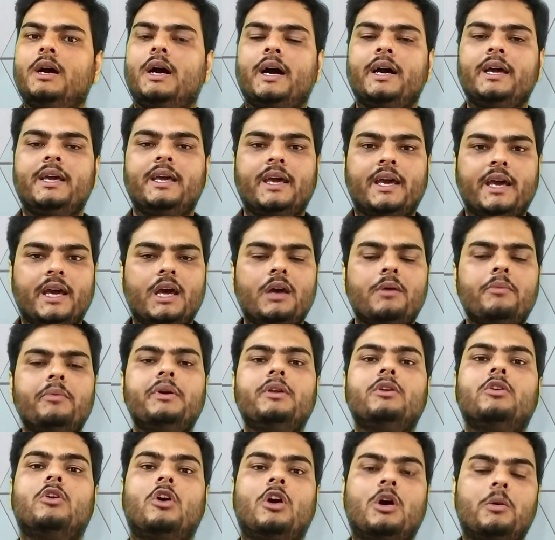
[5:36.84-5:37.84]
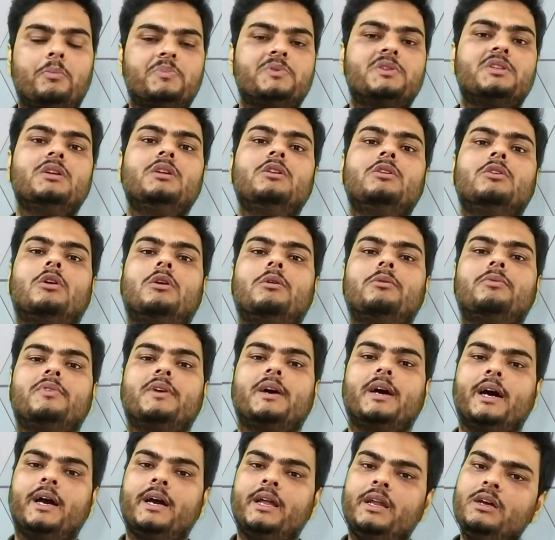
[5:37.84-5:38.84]
I have an option of
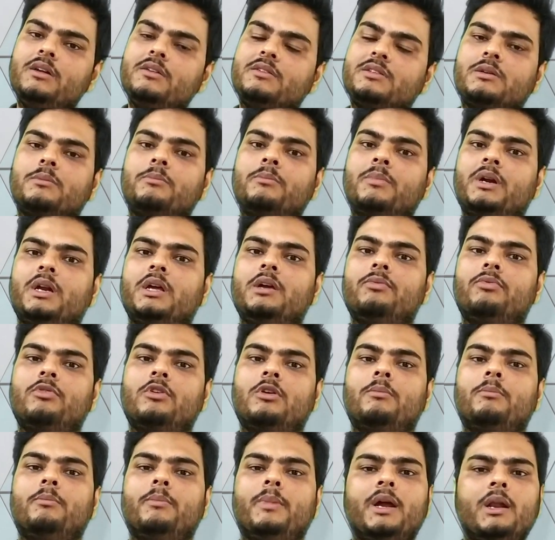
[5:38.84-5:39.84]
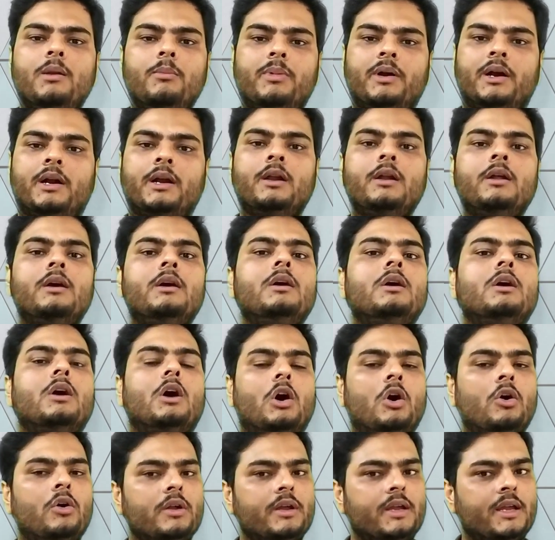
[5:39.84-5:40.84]
hiring somebody from Melbourne
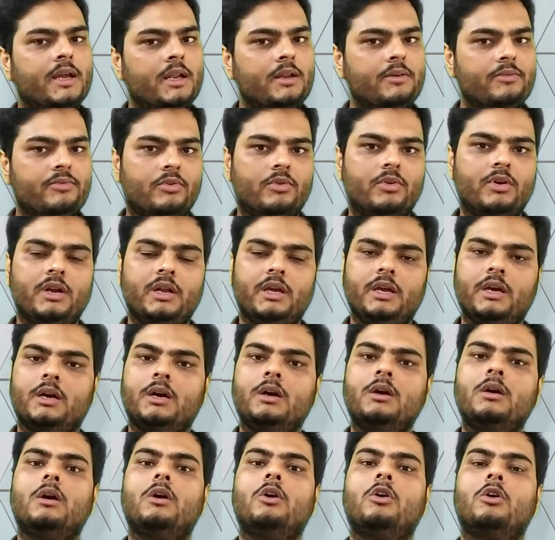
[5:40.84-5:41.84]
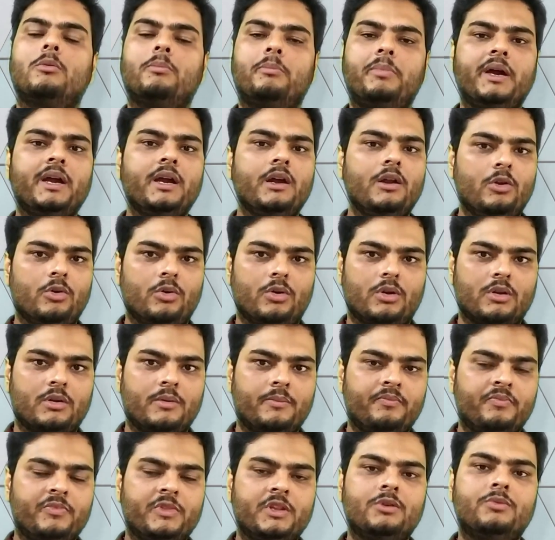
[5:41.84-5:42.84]
or California or Bangalore,
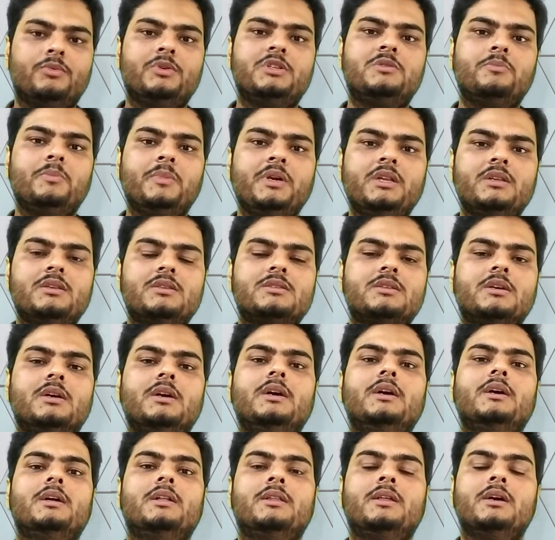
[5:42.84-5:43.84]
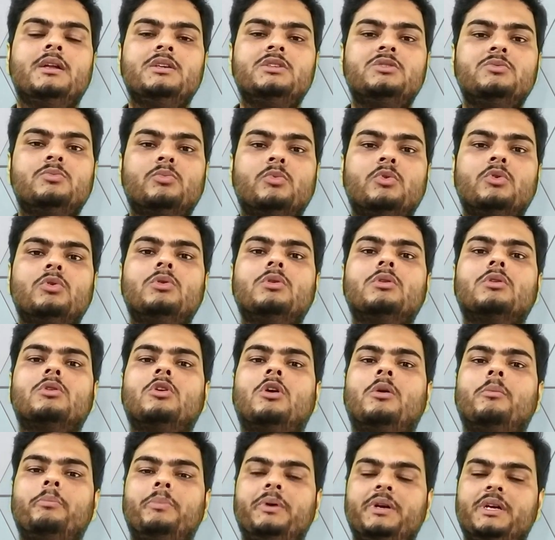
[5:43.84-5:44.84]
which means there is more
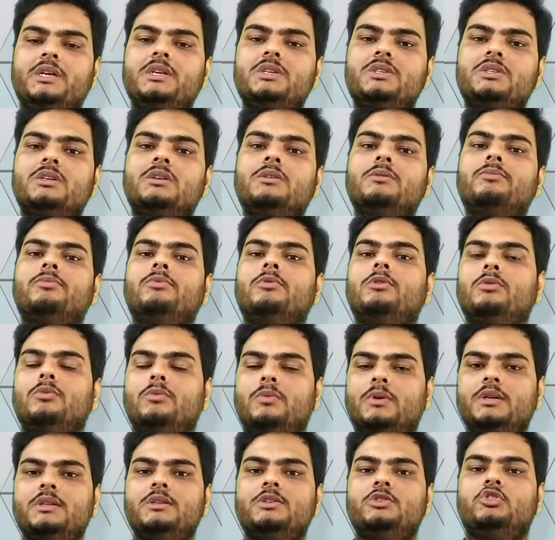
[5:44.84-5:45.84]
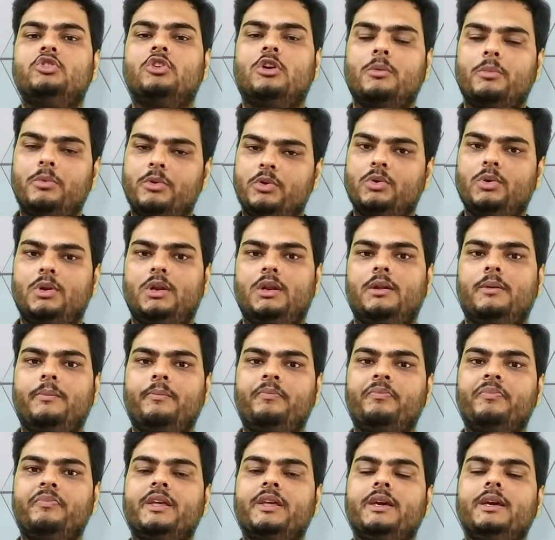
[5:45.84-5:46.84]
competition for one job role.
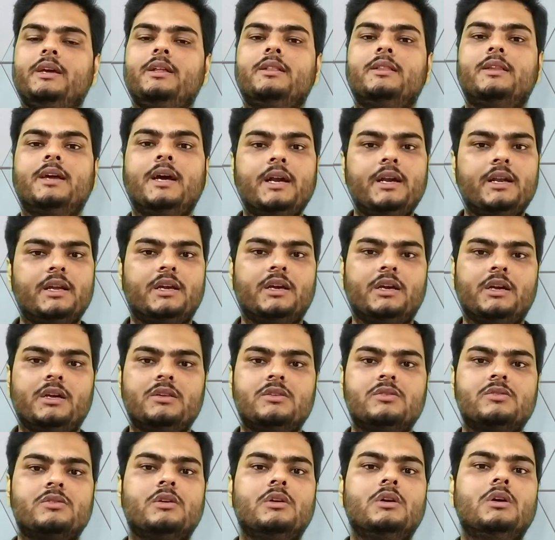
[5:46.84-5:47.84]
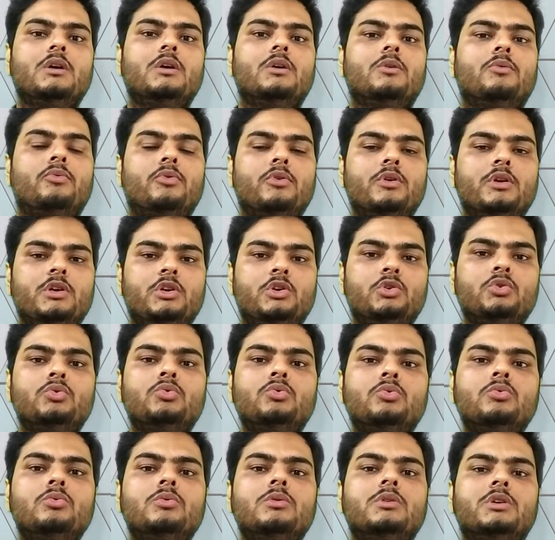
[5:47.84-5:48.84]
In that case, for
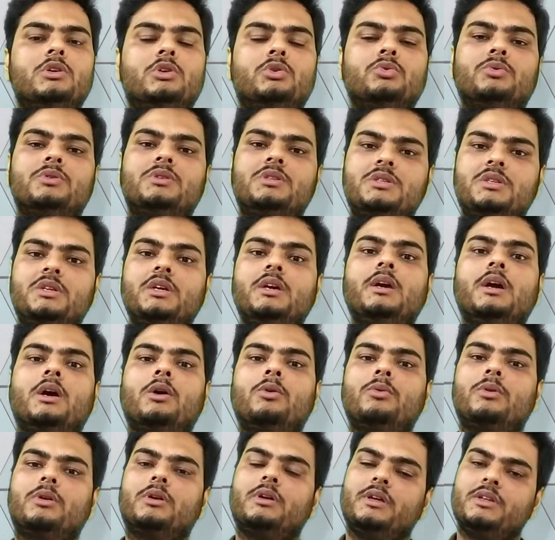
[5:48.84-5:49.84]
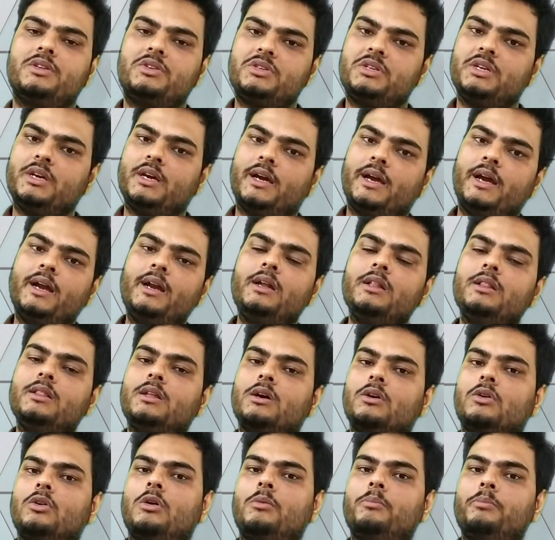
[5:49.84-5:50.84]
you to stay ahead in
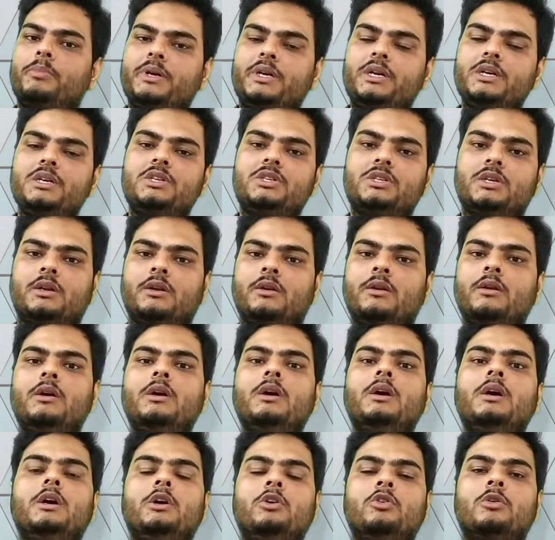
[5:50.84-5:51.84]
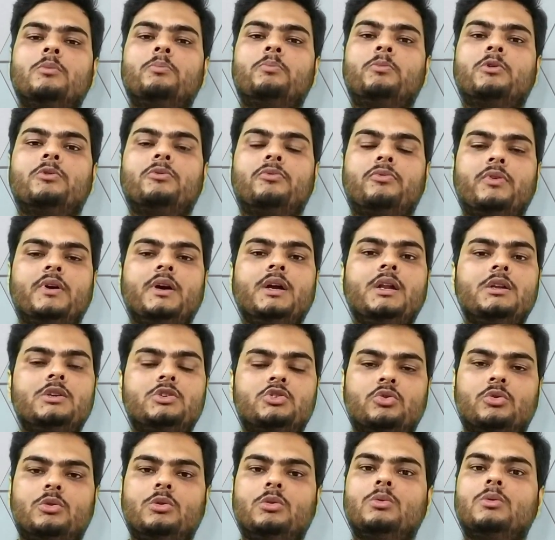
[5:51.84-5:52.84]
the competition, your profile
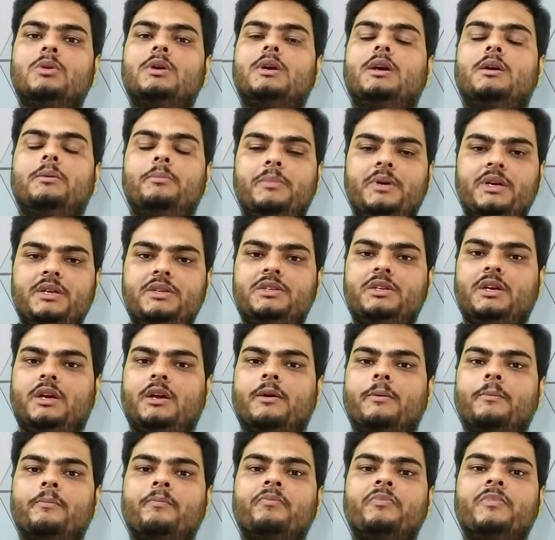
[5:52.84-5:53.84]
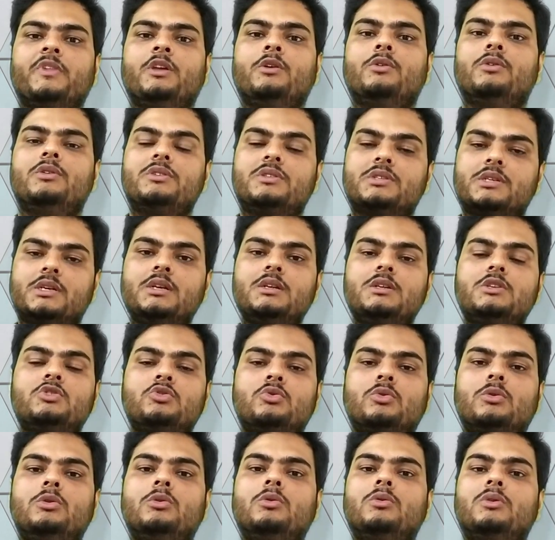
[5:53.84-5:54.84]
should look amazing. Your skills
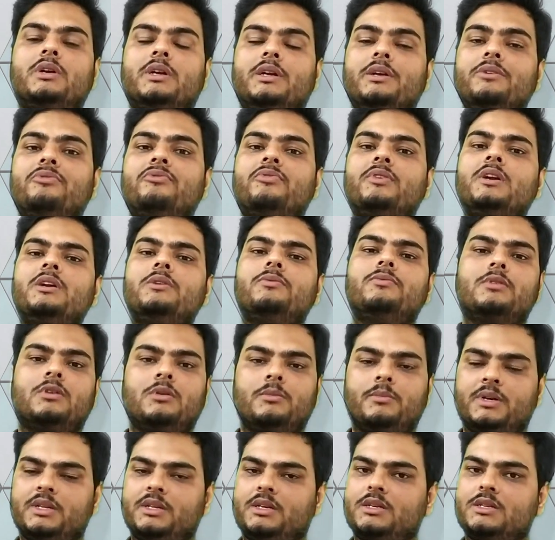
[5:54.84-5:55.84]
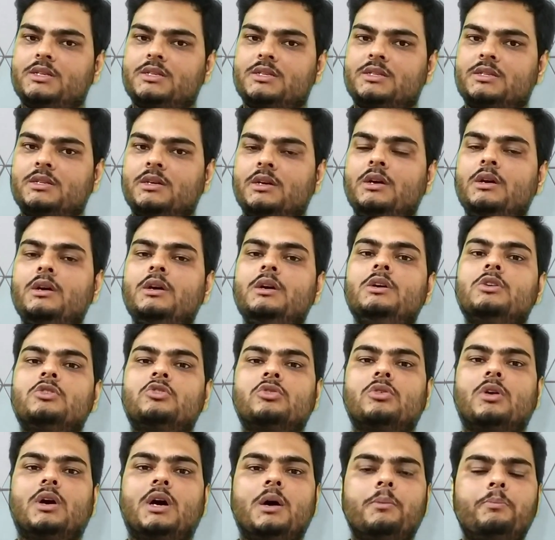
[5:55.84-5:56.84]
should look different from others.
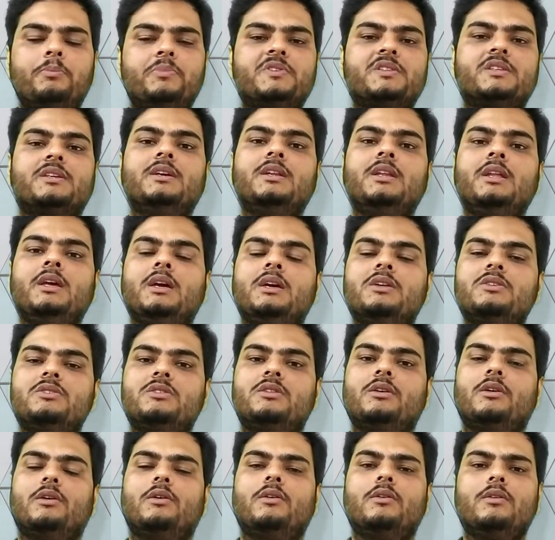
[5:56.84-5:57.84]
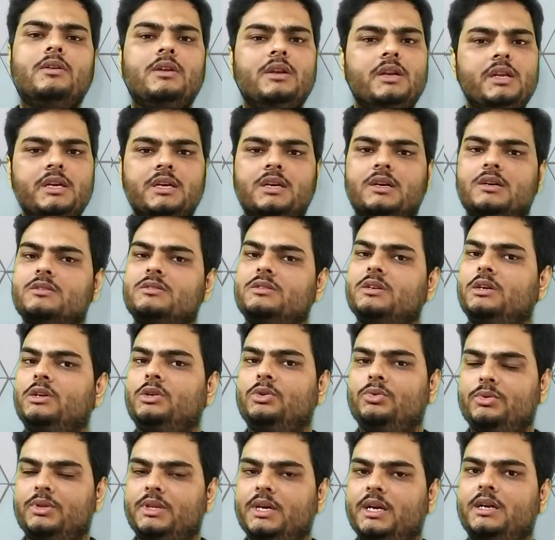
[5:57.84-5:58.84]
So upskilling is the only answer
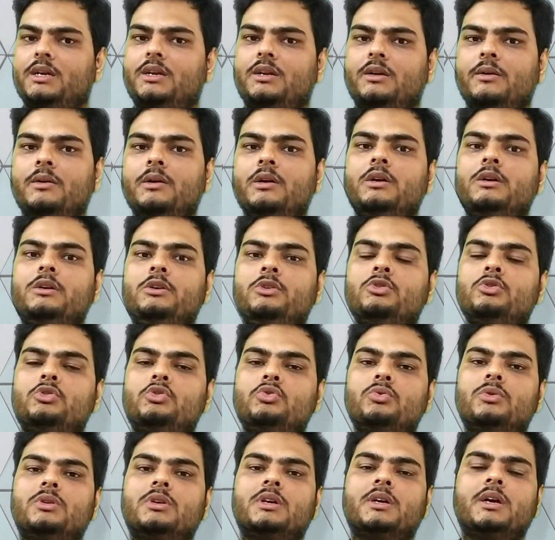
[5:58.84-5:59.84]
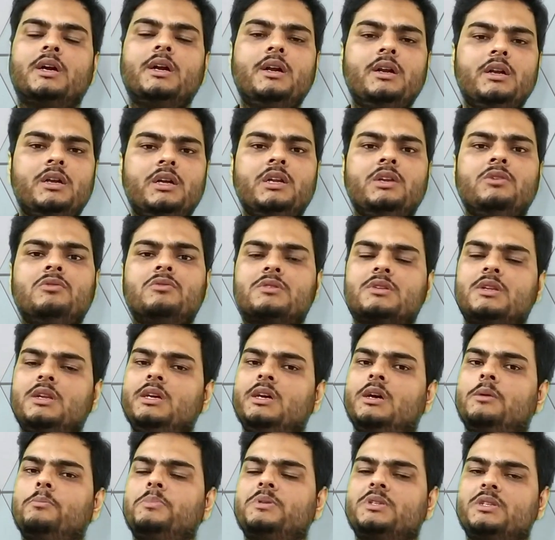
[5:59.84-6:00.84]
to that. You should
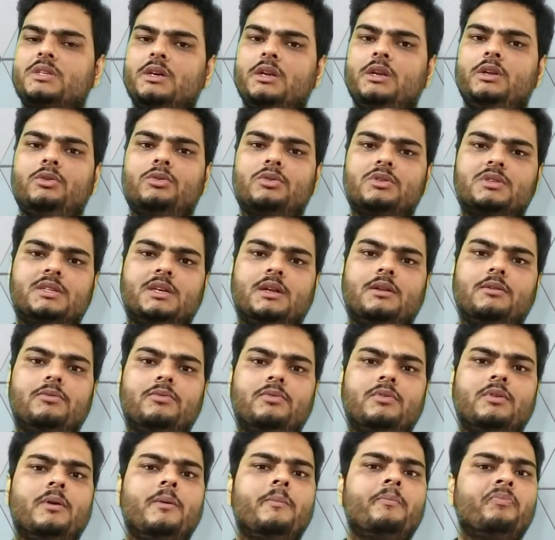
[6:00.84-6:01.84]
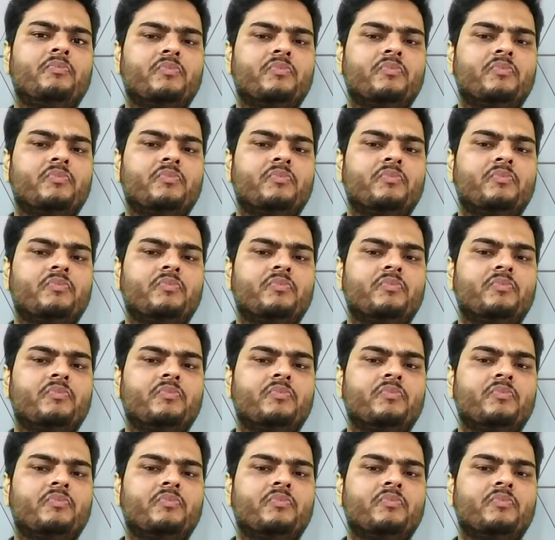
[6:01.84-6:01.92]
continuously upskill yourself.